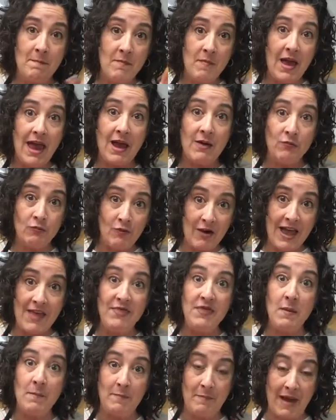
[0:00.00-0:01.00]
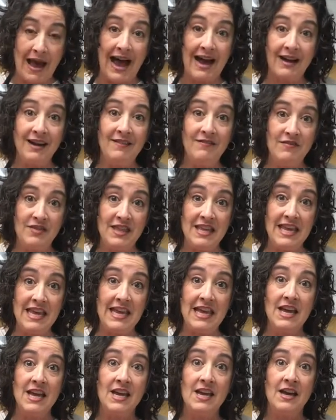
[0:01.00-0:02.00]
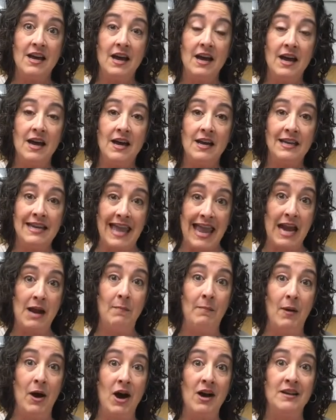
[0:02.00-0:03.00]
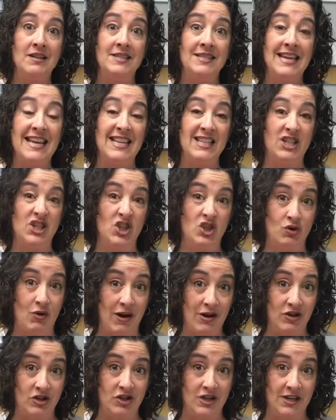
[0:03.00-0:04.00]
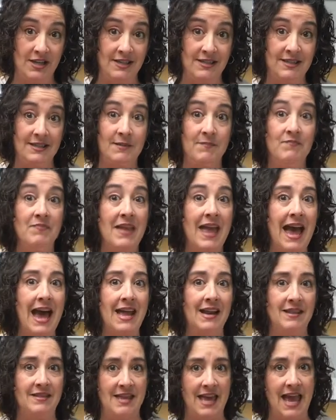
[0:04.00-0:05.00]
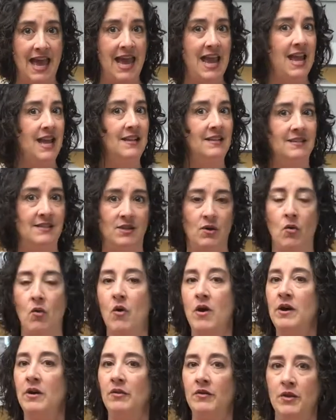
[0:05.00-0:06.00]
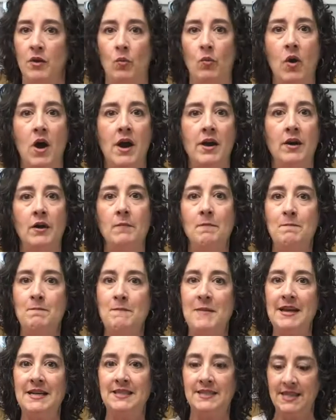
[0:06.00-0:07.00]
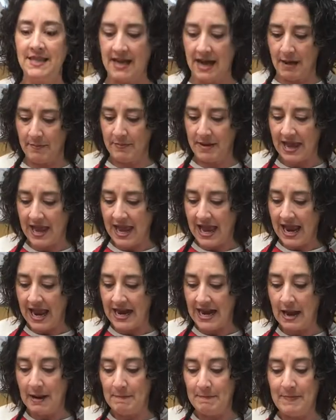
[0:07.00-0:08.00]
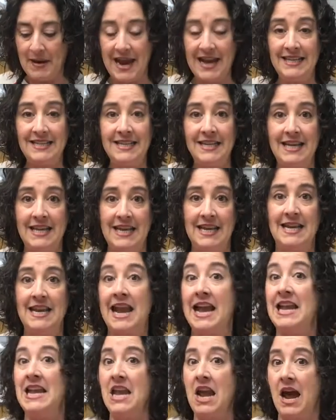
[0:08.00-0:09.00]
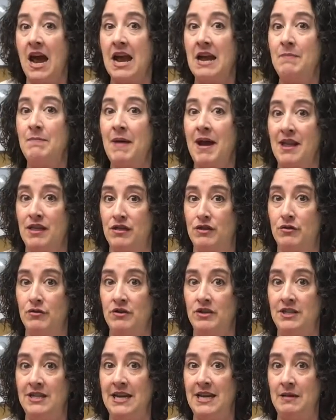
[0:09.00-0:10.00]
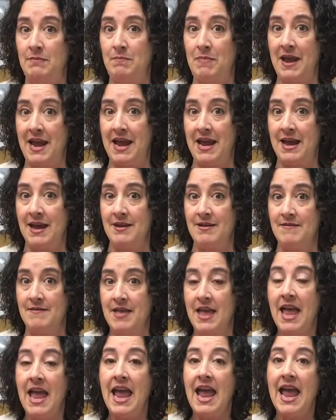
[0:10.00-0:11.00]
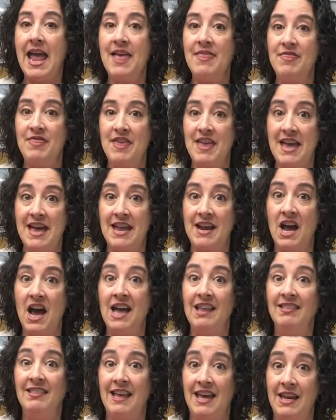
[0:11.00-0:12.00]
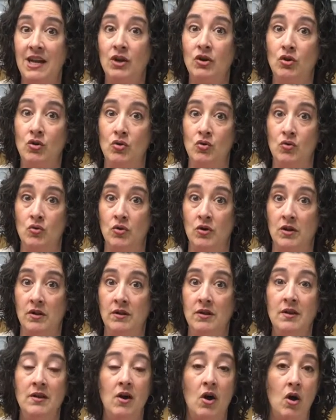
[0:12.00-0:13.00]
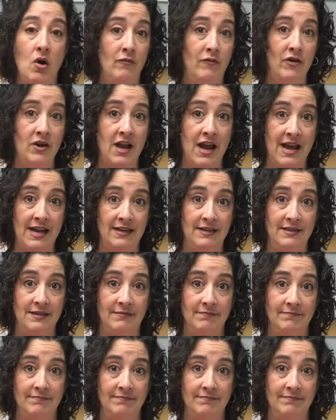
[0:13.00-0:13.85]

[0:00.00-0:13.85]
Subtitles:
and read the back of the cake box instructions, added the eggs, the oil, the water, mixed it up, and I baked it in a 9 by 13 pan. And then I let it cool overnight.